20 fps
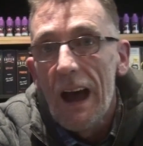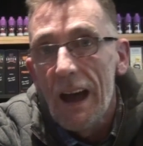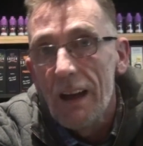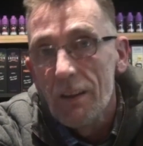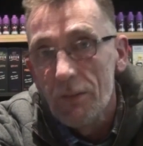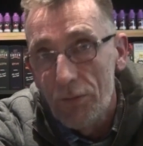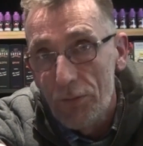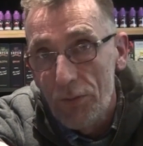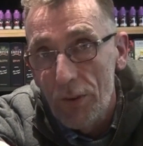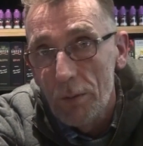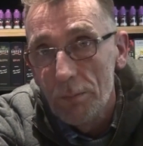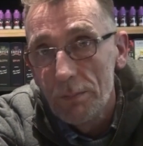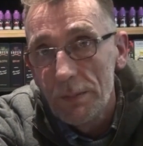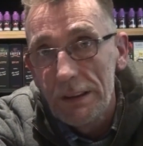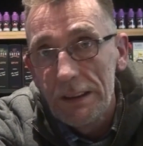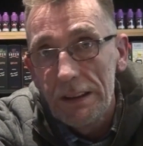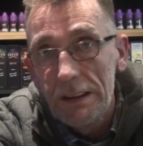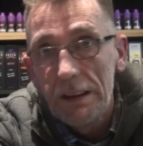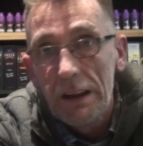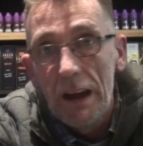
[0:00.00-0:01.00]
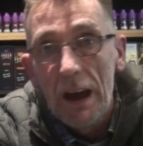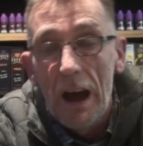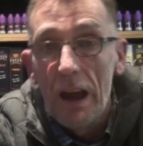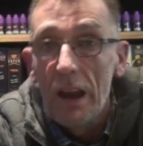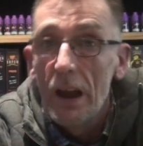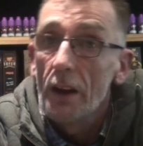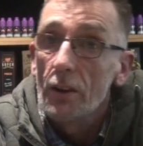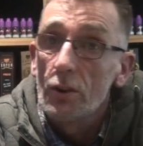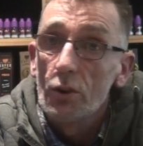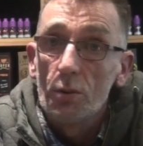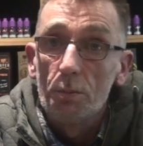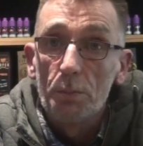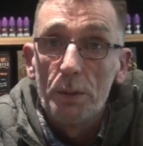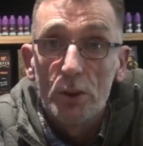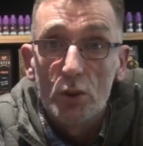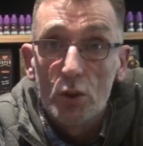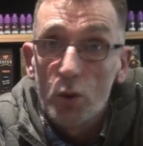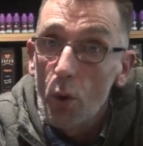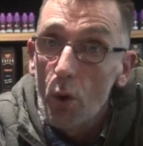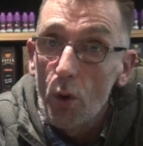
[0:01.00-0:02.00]
And for me, and I could
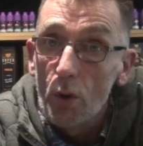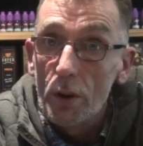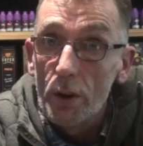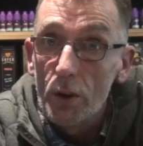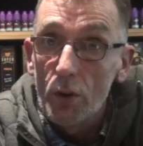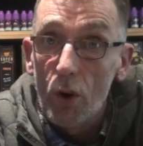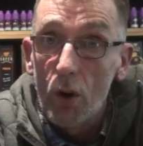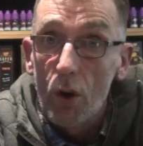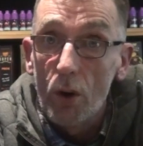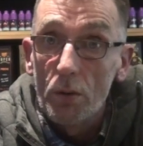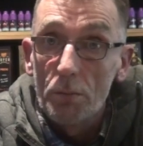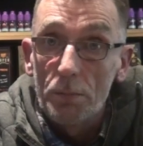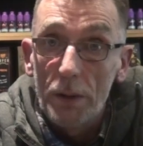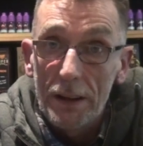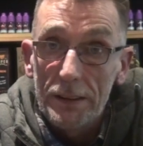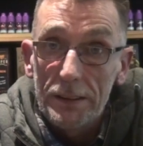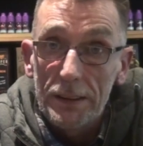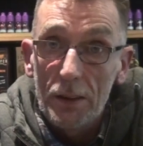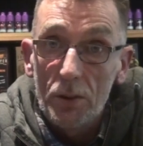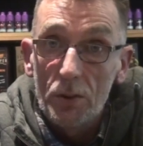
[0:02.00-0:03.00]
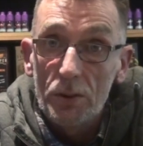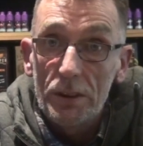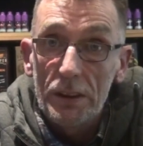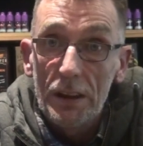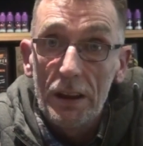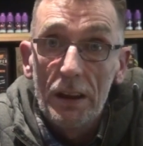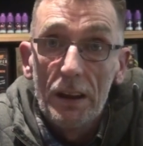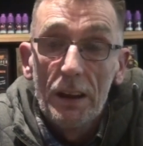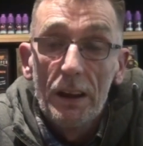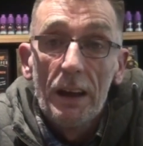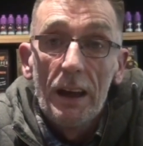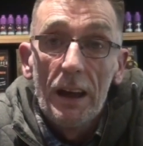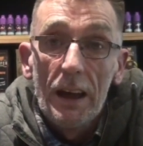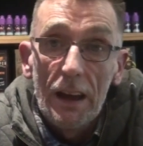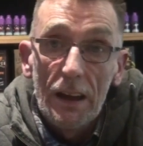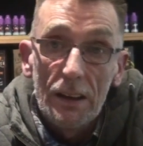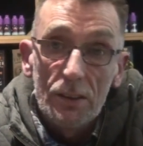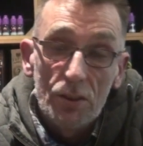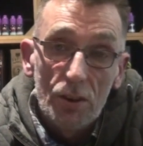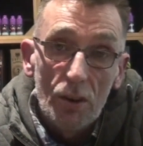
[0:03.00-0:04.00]
be totally wrong, but I doubt it,
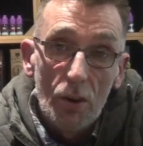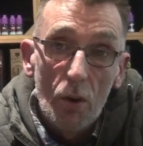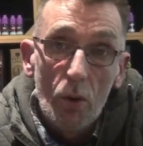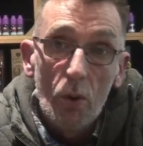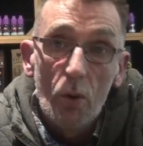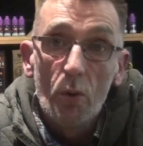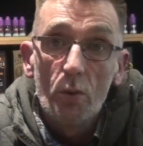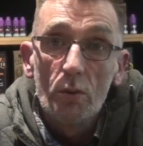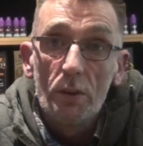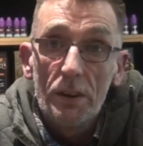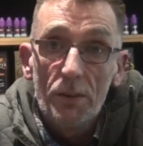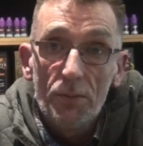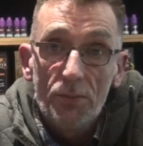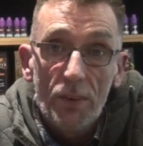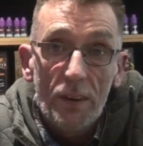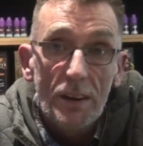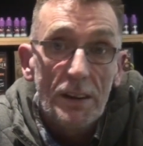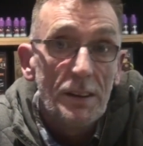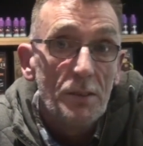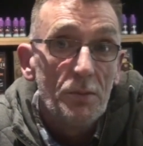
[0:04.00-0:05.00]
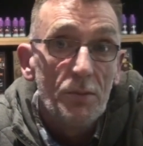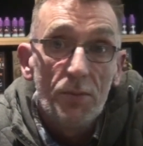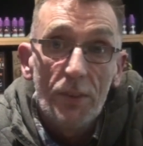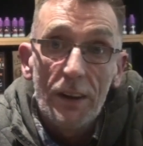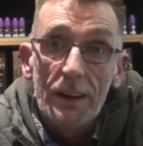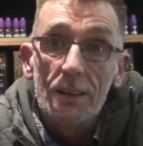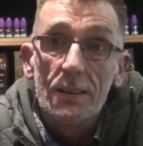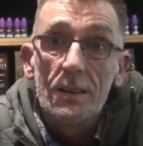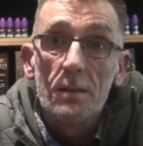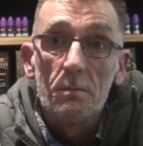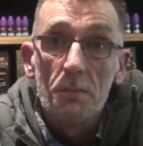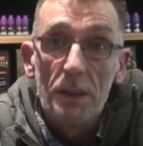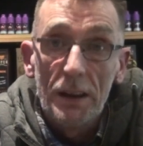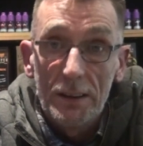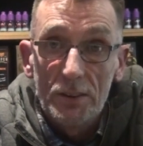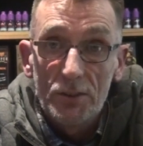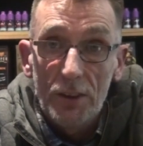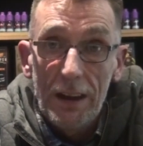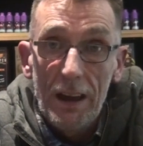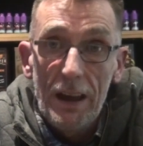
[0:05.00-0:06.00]
it's the only fucking thing that
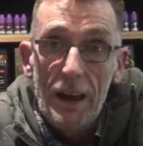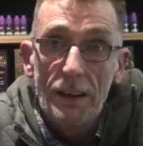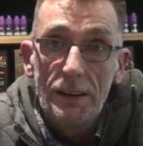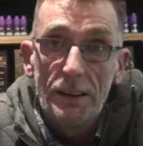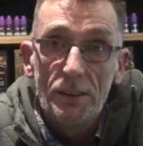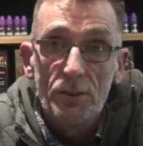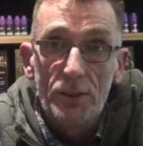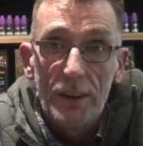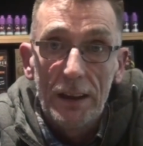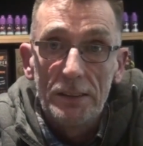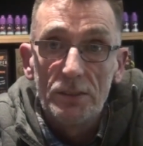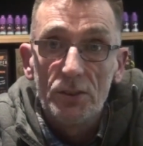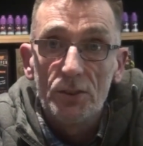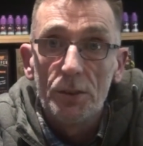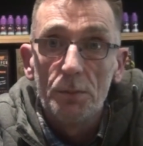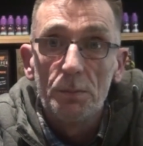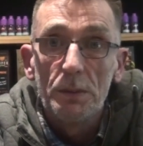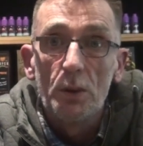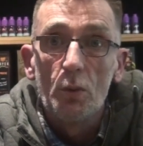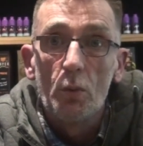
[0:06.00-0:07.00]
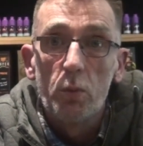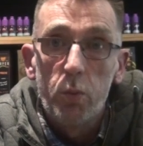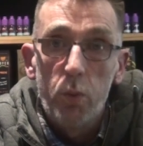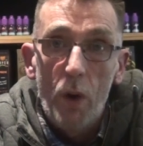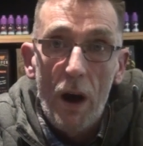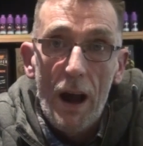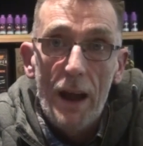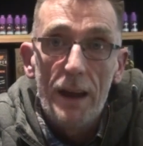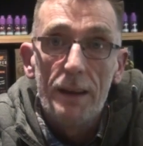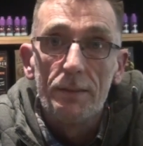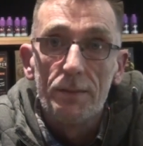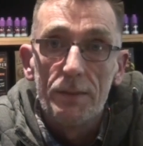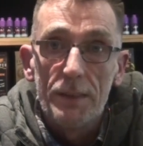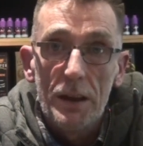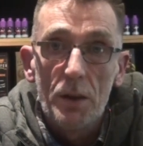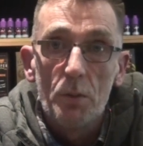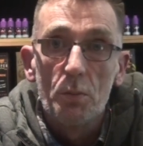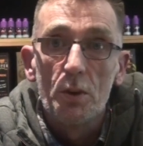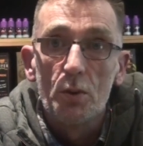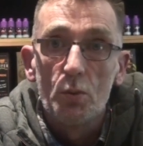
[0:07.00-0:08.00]
makes any sense to me why
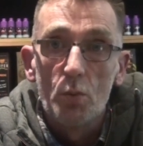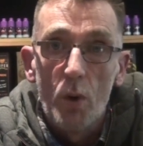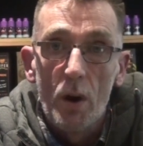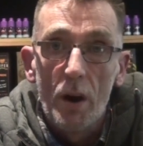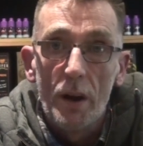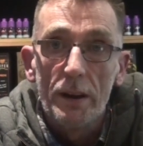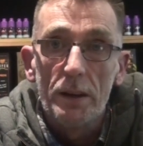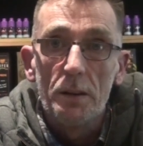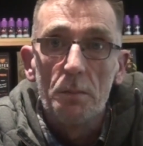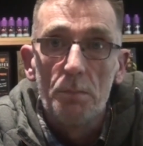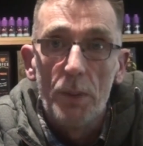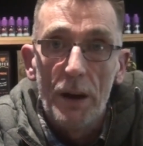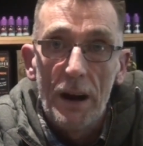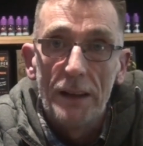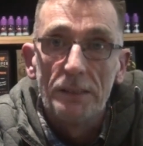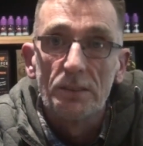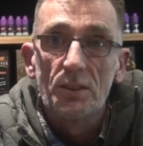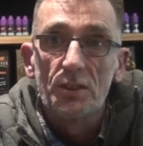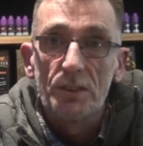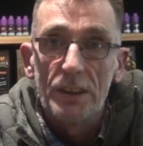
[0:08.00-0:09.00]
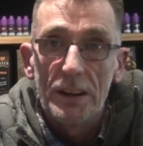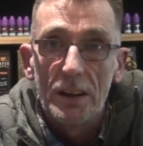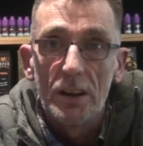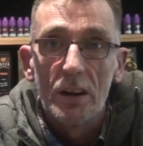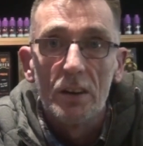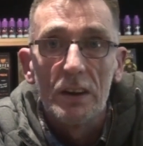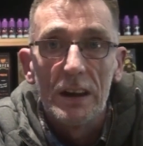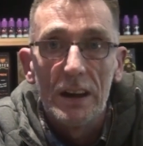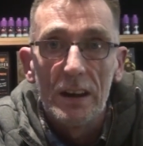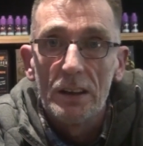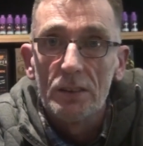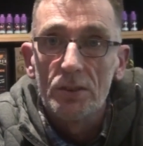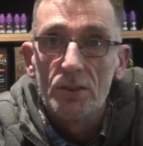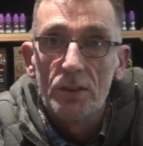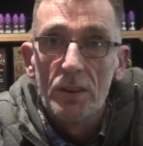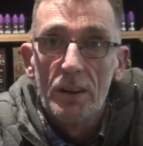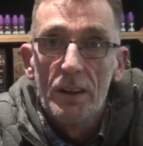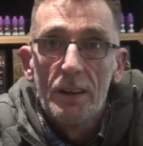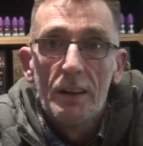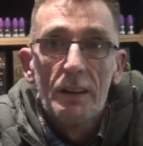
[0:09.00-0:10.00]
they would want to ban
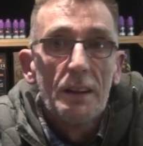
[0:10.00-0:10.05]
cigarettes.